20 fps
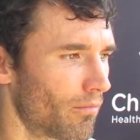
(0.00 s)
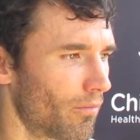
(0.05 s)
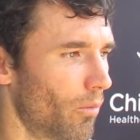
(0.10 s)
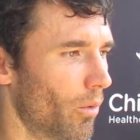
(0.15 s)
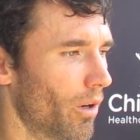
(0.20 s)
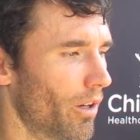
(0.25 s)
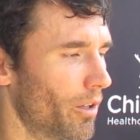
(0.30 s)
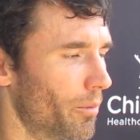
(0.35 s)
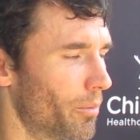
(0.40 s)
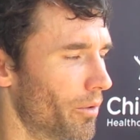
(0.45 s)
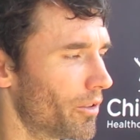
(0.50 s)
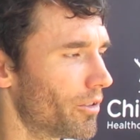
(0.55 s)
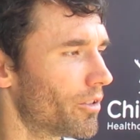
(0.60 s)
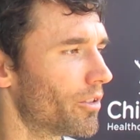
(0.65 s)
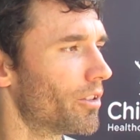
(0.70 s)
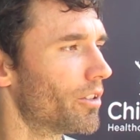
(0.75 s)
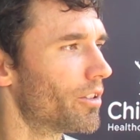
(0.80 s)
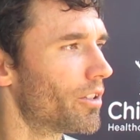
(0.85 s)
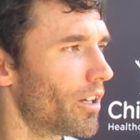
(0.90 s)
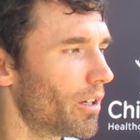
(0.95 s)
what he brings to
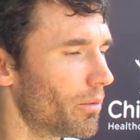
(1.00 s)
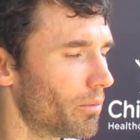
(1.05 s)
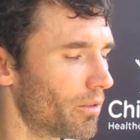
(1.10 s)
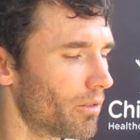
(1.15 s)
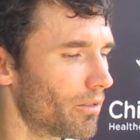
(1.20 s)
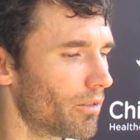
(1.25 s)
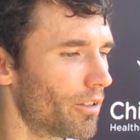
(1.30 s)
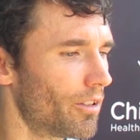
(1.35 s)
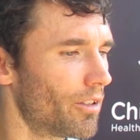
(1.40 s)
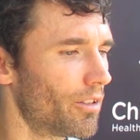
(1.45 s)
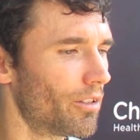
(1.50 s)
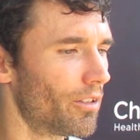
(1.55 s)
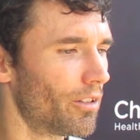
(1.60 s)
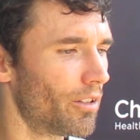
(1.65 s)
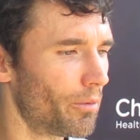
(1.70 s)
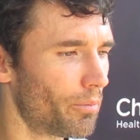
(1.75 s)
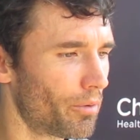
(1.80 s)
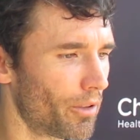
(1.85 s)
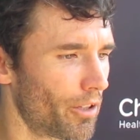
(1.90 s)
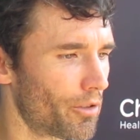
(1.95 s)
the table.
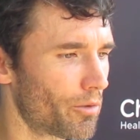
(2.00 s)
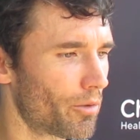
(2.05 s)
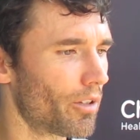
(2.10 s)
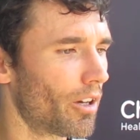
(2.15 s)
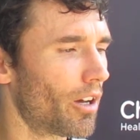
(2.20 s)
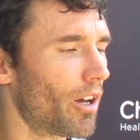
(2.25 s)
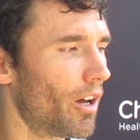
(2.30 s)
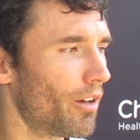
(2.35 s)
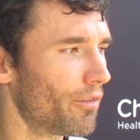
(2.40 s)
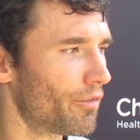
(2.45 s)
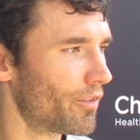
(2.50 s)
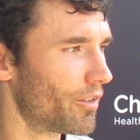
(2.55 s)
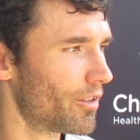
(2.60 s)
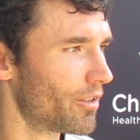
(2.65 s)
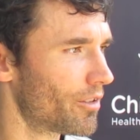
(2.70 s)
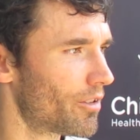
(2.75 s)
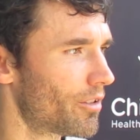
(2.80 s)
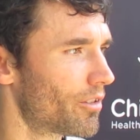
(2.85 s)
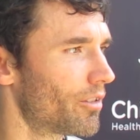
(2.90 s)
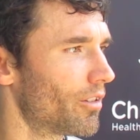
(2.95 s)
He plays with a
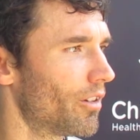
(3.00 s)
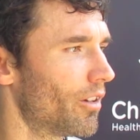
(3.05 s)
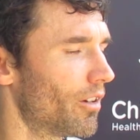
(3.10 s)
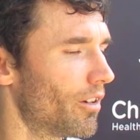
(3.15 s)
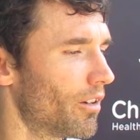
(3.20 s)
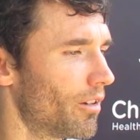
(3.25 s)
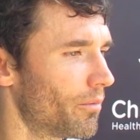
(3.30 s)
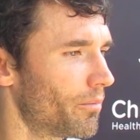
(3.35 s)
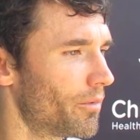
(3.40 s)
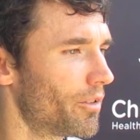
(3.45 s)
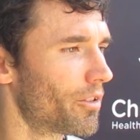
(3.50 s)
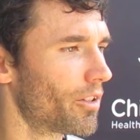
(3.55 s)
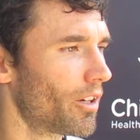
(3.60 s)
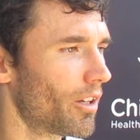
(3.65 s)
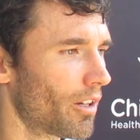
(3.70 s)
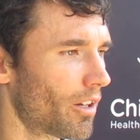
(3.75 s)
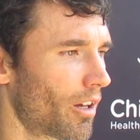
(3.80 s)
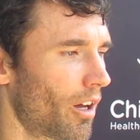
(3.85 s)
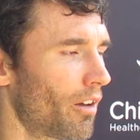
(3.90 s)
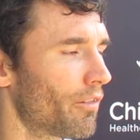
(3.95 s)
confidence. He's got
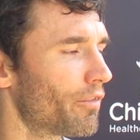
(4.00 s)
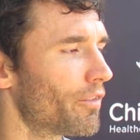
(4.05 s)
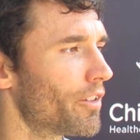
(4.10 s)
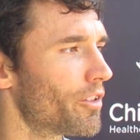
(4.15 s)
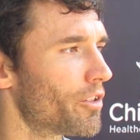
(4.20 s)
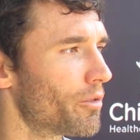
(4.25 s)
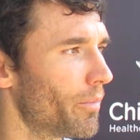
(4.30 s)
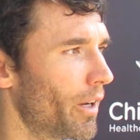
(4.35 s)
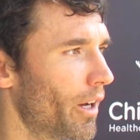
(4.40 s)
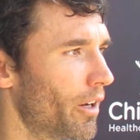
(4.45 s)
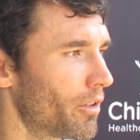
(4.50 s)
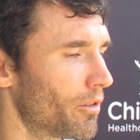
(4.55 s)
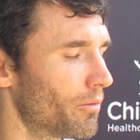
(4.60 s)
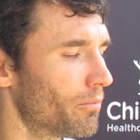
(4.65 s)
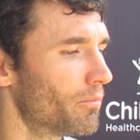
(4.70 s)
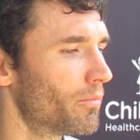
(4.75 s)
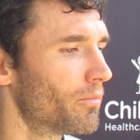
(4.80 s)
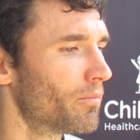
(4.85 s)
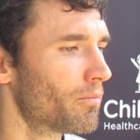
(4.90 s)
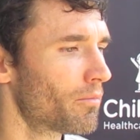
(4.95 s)
a confidence about him.
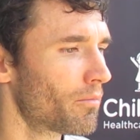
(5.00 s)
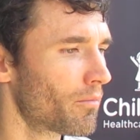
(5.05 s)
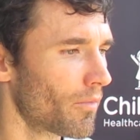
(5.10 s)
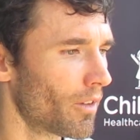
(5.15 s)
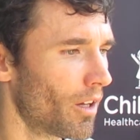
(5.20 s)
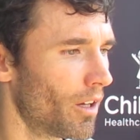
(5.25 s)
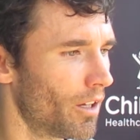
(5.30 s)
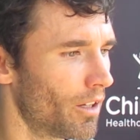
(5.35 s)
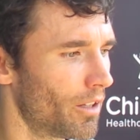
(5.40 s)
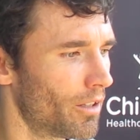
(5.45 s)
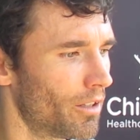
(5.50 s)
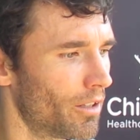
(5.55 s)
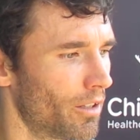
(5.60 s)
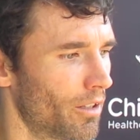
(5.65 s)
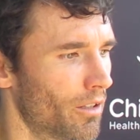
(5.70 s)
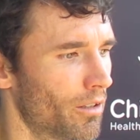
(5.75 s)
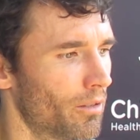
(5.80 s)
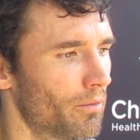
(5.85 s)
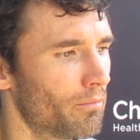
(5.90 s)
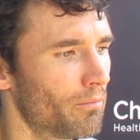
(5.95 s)
And
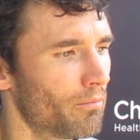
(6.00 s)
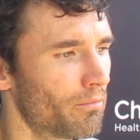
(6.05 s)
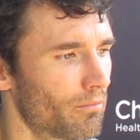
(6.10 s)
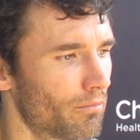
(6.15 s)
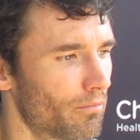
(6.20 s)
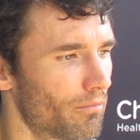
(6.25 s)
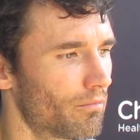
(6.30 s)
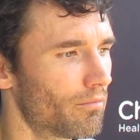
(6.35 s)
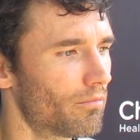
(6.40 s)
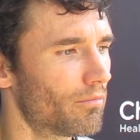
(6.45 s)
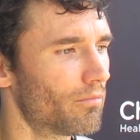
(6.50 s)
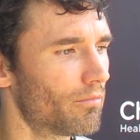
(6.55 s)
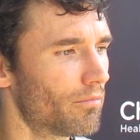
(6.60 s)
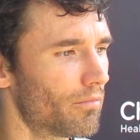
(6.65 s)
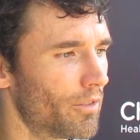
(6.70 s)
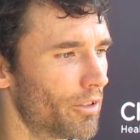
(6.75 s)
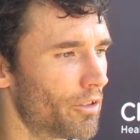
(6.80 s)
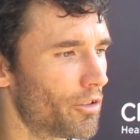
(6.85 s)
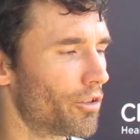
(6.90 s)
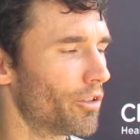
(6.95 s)

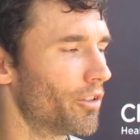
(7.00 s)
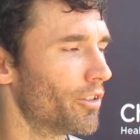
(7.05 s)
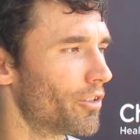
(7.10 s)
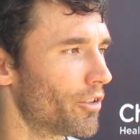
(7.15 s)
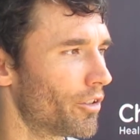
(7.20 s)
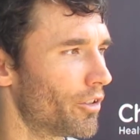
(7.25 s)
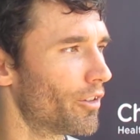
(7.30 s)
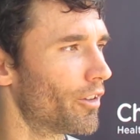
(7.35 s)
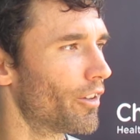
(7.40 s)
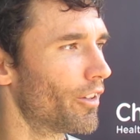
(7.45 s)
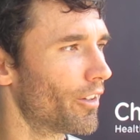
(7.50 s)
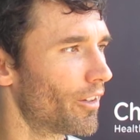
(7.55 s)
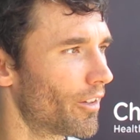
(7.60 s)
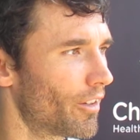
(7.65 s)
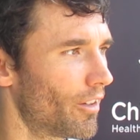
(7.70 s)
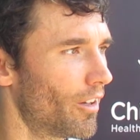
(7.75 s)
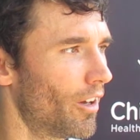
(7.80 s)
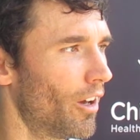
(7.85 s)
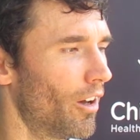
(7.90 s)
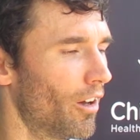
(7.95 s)
It's a good thing.
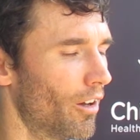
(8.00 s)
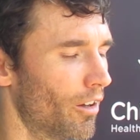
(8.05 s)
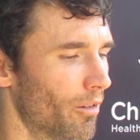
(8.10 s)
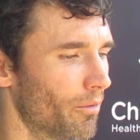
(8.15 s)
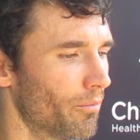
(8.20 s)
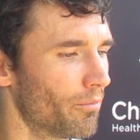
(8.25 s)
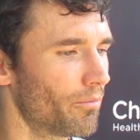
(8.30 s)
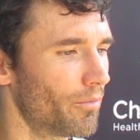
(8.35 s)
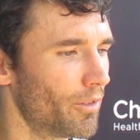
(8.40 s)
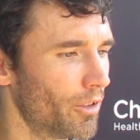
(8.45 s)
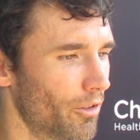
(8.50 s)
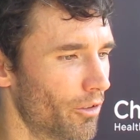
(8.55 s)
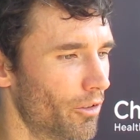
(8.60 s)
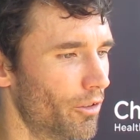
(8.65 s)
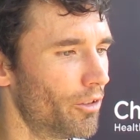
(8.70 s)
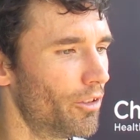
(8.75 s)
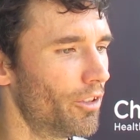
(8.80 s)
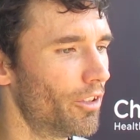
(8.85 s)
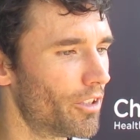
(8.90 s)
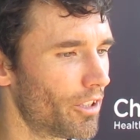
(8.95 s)

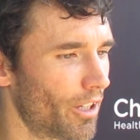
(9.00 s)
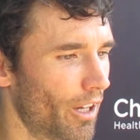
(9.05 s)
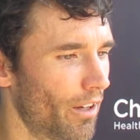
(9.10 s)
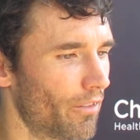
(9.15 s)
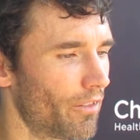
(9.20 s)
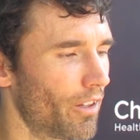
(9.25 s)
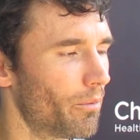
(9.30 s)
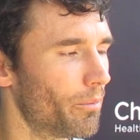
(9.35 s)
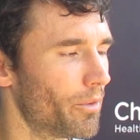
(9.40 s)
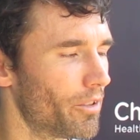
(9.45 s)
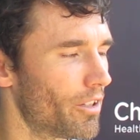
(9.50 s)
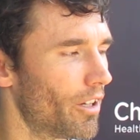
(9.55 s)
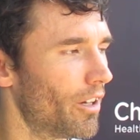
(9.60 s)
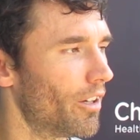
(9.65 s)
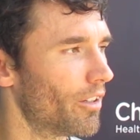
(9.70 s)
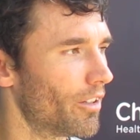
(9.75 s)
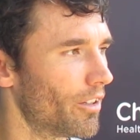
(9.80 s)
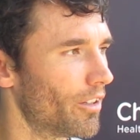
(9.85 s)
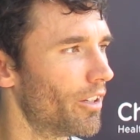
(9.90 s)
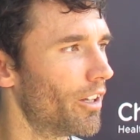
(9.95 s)
You need to have that
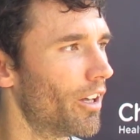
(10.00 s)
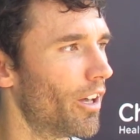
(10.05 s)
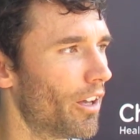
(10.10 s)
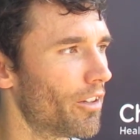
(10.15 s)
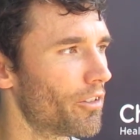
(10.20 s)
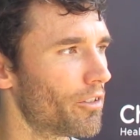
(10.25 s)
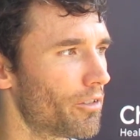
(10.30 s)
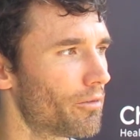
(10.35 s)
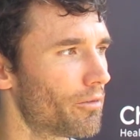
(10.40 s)
mentality, and he has